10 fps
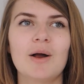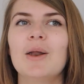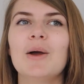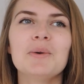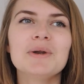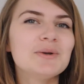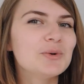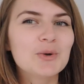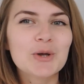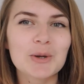alone in
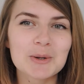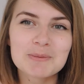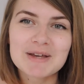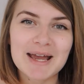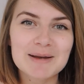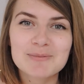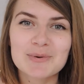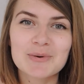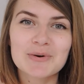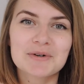your room, getting
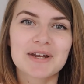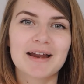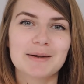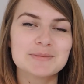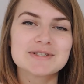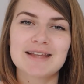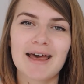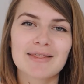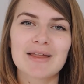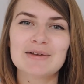bored and
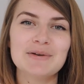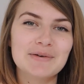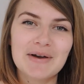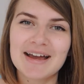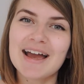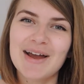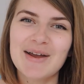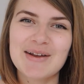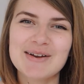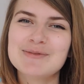upset that you're not
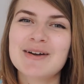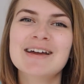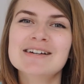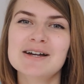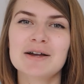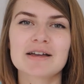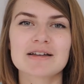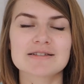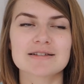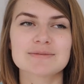at home.
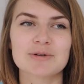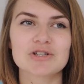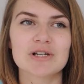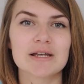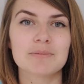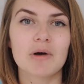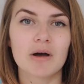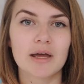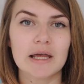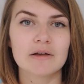Because especially in
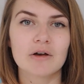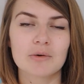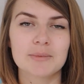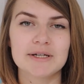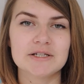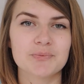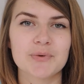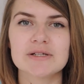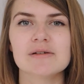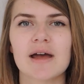my
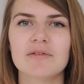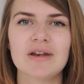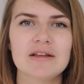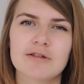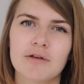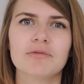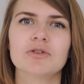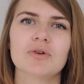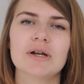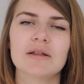accommodation, we didn't have any
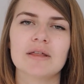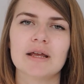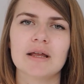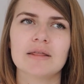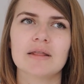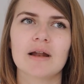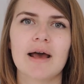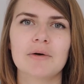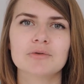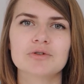sofas or anything in the
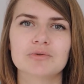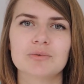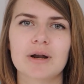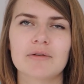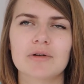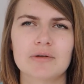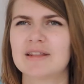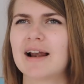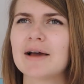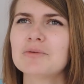lounge or whatever.
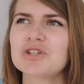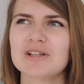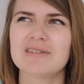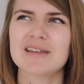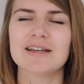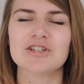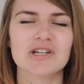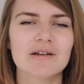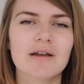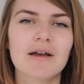In the
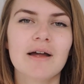kitchen.